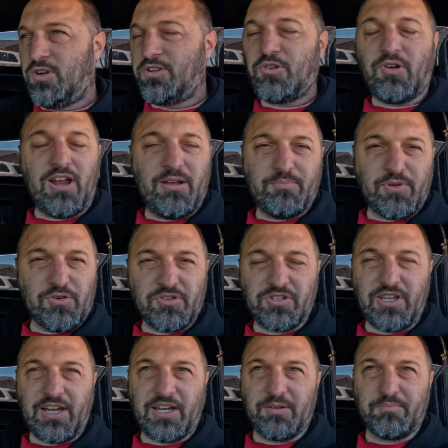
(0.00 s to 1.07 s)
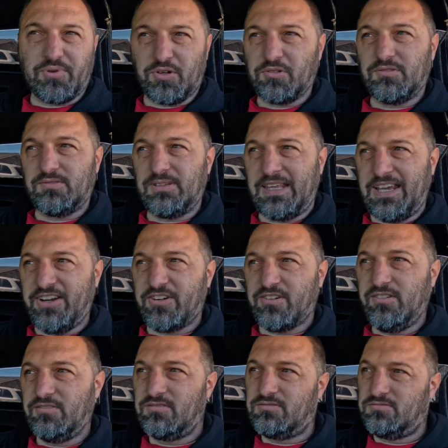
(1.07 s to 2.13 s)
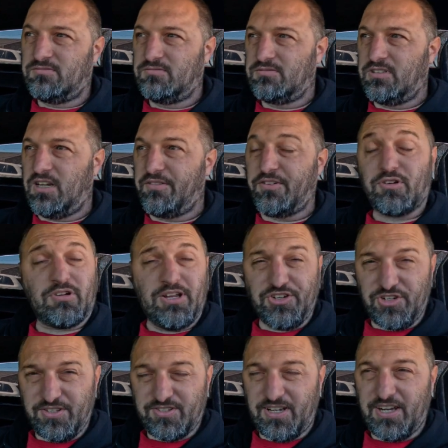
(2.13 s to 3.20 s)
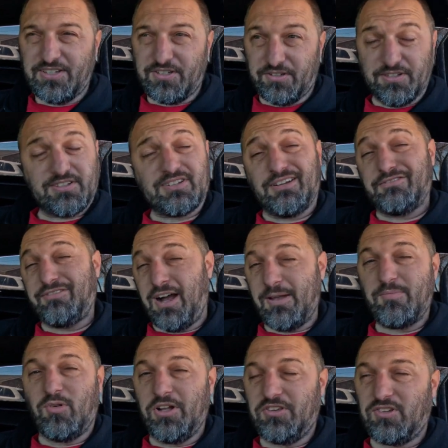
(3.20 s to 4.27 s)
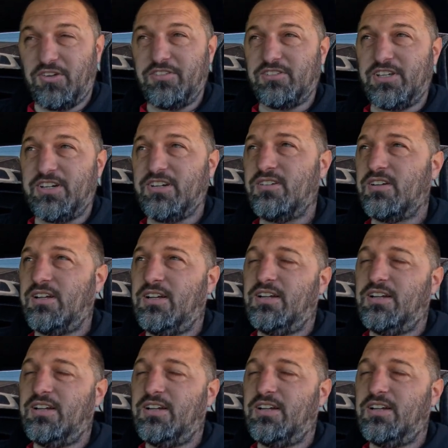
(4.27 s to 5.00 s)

gram per second per liter of your engine size, so this is a 5.7 liter,